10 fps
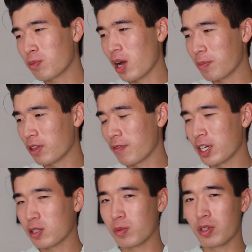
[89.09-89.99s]
prepping the
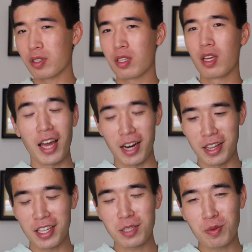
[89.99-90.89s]
vegetables, and
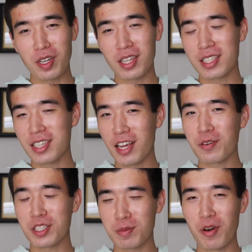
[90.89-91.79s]
at this point, the steak
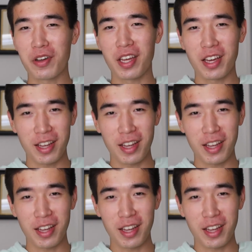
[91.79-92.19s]
was smoking